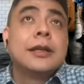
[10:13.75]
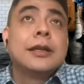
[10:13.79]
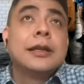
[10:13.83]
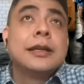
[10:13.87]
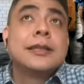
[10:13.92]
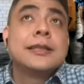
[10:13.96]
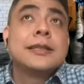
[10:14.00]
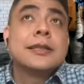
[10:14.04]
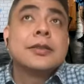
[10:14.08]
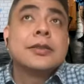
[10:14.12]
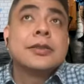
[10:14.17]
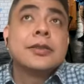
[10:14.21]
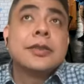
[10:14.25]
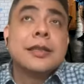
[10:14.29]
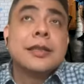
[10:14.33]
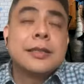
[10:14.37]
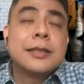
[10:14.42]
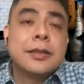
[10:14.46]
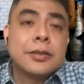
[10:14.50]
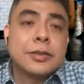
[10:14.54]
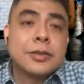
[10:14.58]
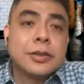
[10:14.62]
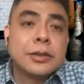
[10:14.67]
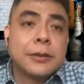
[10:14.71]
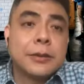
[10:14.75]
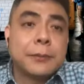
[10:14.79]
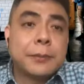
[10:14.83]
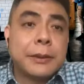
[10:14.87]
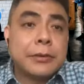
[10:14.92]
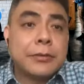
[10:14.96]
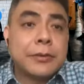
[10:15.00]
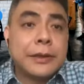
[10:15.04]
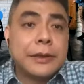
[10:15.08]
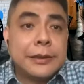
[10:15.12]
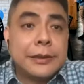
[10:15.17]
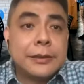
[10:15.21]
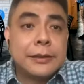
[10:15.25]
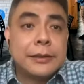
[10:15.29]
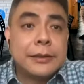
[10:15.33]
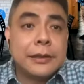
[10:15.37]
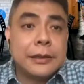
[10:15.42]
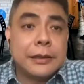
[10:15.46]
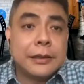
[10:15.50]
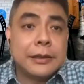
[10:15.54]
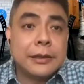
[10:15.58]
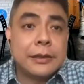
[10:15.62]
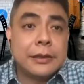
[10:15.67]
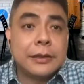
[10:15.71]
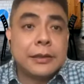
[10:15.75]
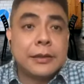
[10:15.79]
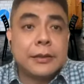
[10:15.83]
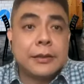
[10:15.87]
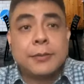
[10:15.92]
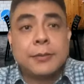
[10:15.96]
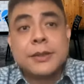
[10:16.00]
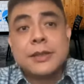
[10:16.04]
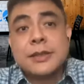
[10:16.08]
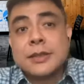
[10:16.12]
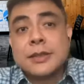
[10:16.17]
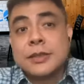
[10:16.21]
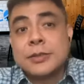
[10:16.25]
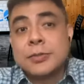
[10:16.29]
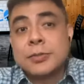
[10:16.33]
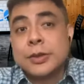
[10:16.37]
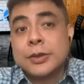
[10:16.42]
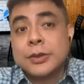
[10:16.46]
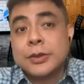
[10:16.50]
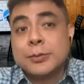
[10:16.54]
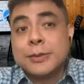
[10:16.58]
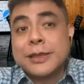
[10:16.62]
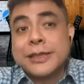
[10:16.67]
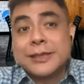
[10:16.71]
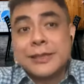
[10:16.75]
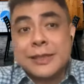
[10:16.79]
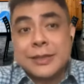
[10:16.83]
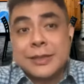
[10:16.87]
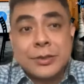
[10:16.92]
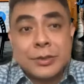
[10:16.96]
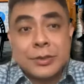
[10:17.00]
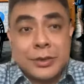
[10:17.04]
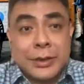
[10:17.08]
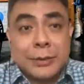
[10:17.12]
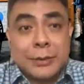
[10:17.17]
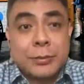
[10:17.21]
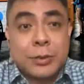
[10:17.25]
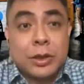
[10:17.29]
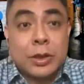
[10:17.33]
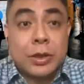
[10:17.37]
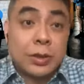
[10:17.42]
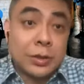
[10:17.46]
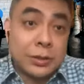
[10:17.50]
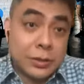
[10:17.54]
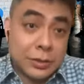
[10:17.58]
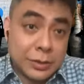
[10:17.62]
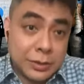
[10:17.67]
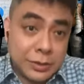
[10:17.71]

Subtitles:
It's also about whether the business model makes sense to them or not,